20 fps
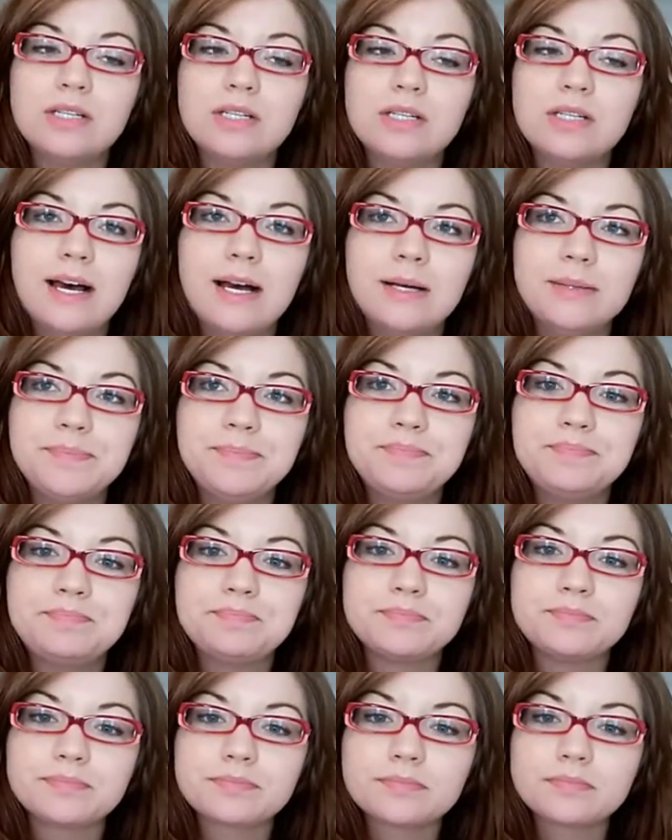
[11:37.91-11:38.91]

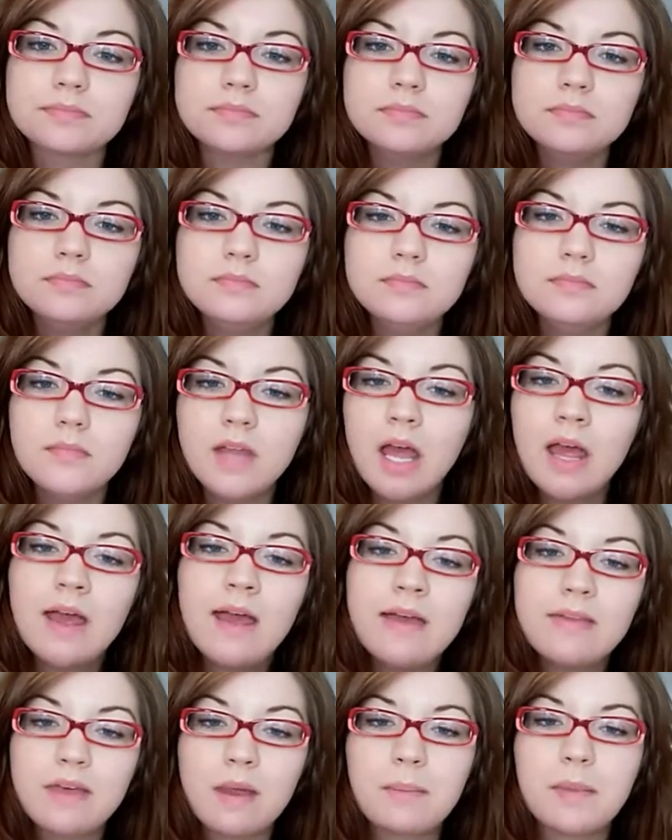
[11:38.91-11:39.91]

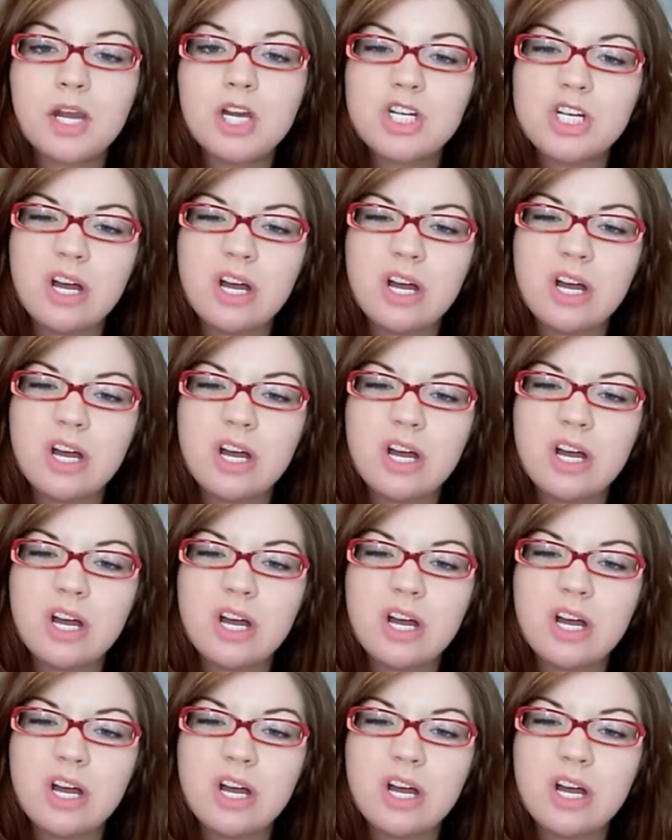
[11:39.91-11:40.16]
that I'm going